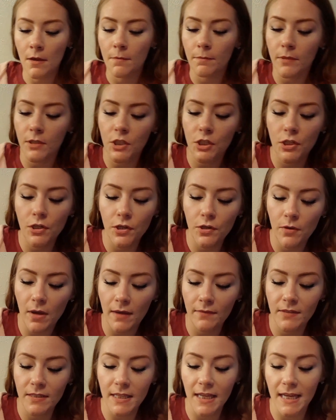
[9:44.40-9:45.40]
But you know, you
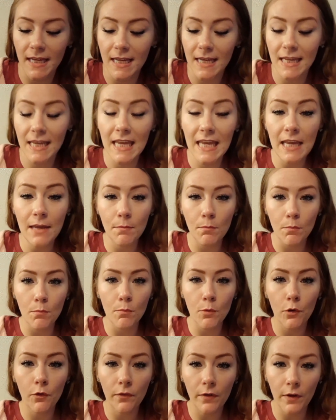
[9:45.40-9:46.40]
have to like keep
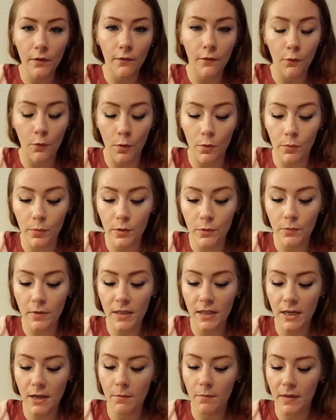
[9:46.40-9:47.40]
moving forward
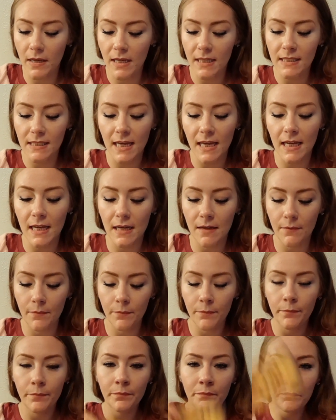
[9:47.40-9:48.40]
with it because like
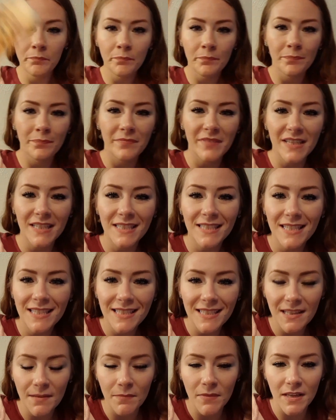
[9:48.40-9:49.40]
this is
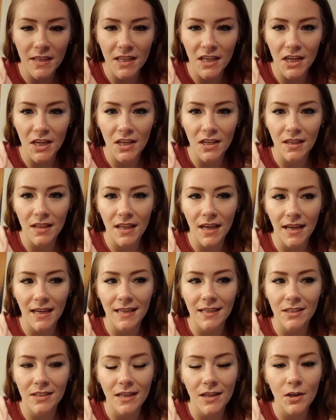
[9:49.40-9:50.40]
something that like
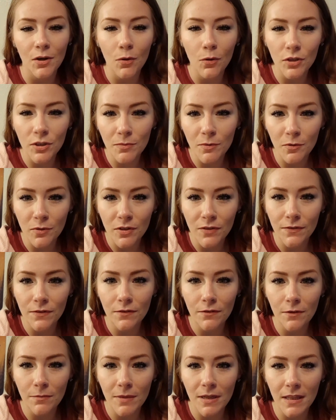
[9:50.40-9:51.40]
is like your ultimate wish
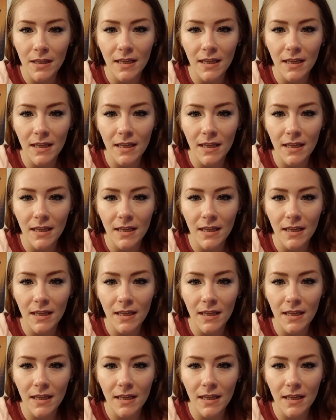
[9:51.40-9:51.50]
fulfillment.